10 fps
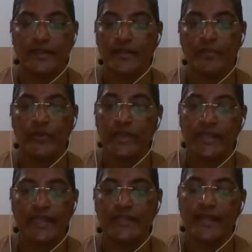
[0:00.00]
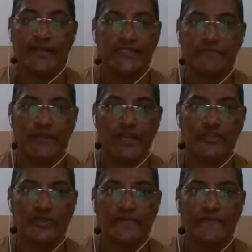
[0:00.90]
communicate their
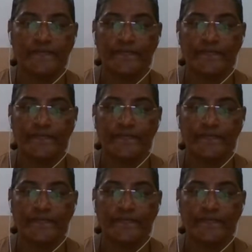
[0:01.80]
desperation?